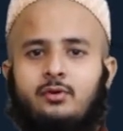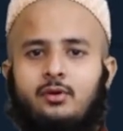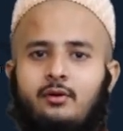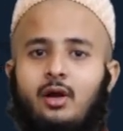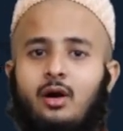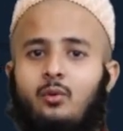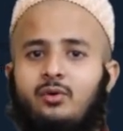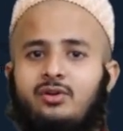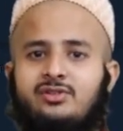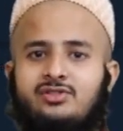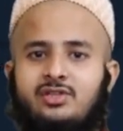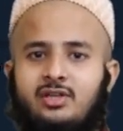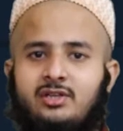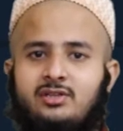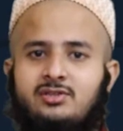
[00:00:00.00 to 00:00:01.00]
Now we
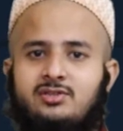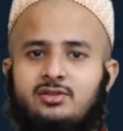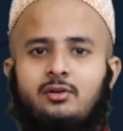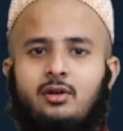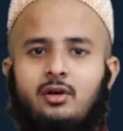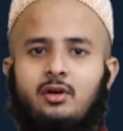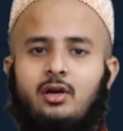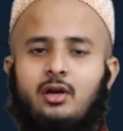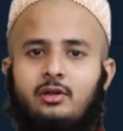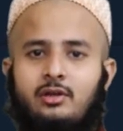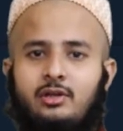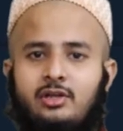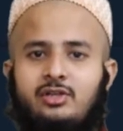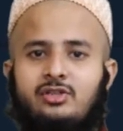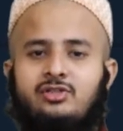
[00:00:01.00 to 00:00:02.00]
change the
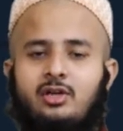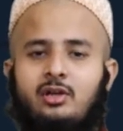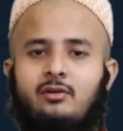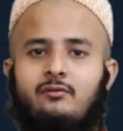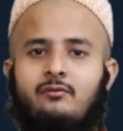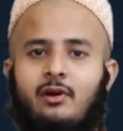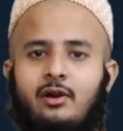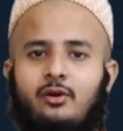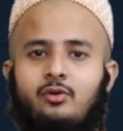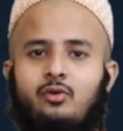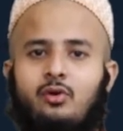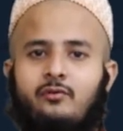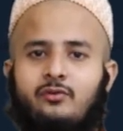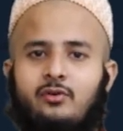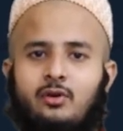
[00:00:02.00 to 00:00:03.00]
initial value
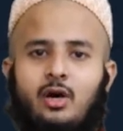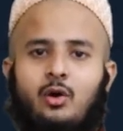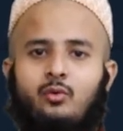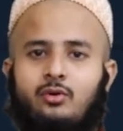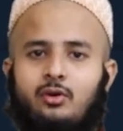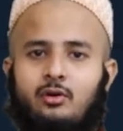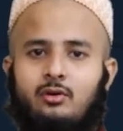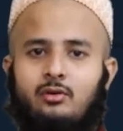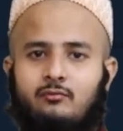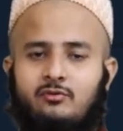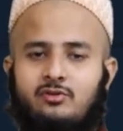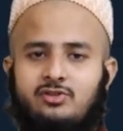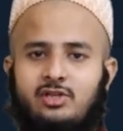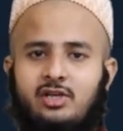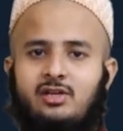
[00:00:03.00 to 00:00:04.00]
of the counter.
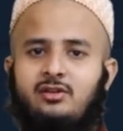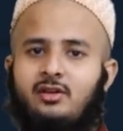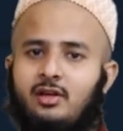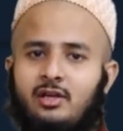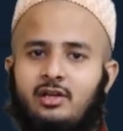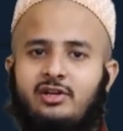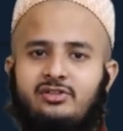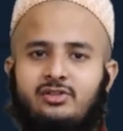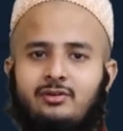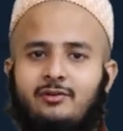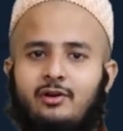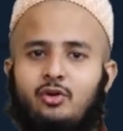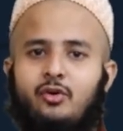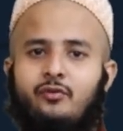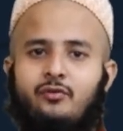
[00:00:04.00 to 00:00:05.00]
We change the initial
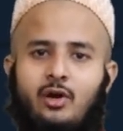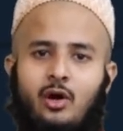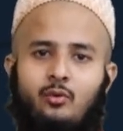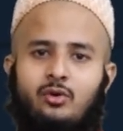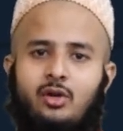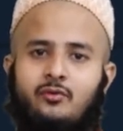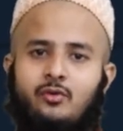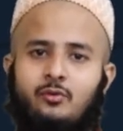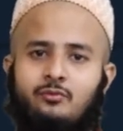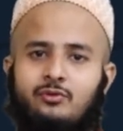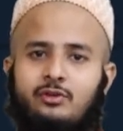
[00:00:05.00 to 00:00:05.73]
value of counter from